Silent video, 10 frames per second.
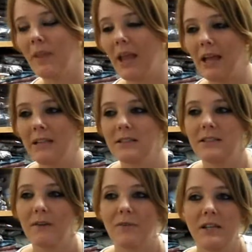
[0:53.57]
it
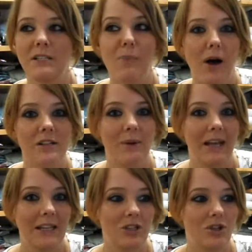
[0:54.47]
definitely sparked
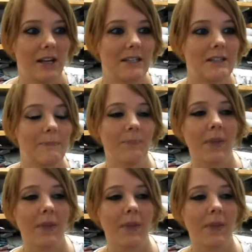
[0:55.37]
my interest